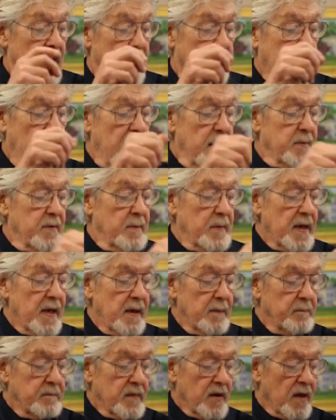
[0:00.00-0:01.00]
It came to
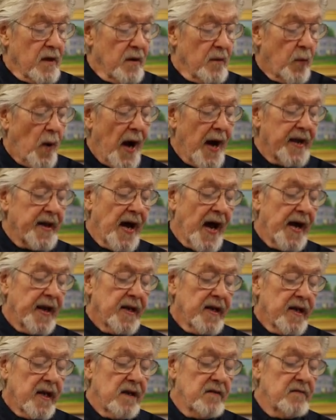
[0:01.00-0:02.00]
me, why
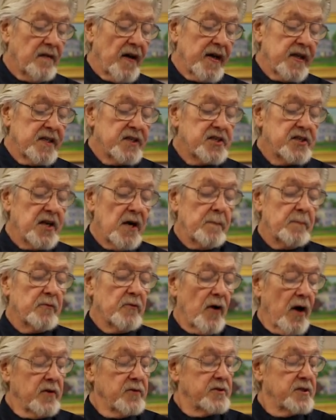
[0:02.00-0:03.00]
not invite Stump
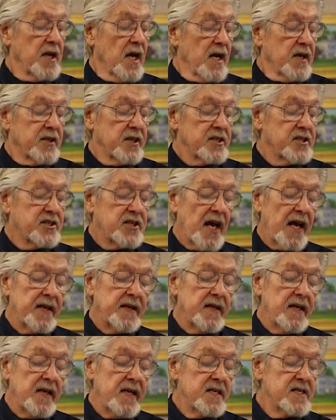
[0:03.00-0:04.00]
Crouch to
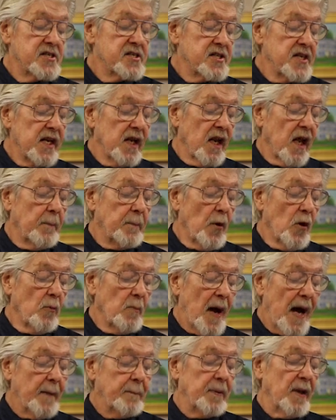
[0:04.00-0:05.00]
set his still up
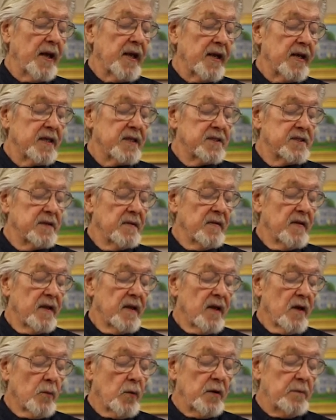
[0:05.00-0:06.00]
on my place?
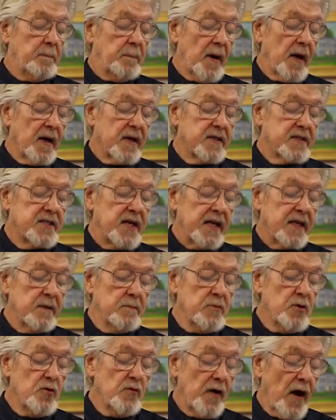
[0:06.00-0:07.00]
With Buck set
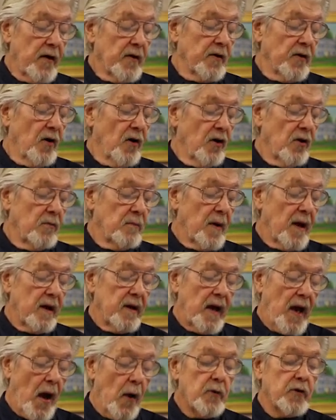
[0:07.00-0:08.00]
to move out
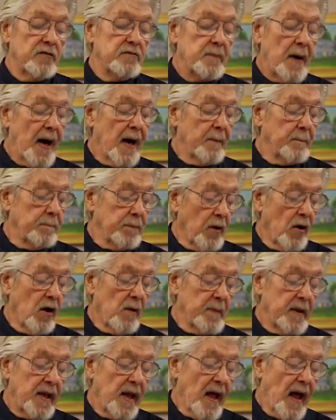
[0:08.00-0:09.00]
of my
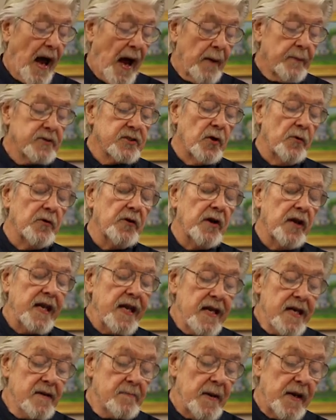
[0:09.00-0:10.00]
employment, I was going to
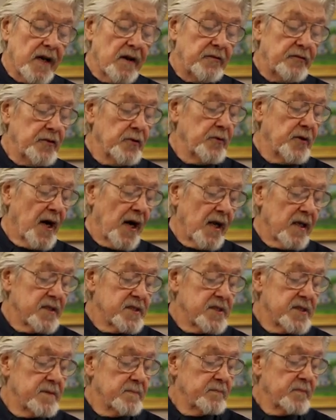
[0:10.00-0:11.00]
need to make a few
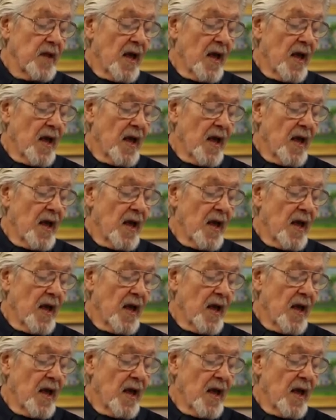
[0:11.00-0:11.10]
dollars.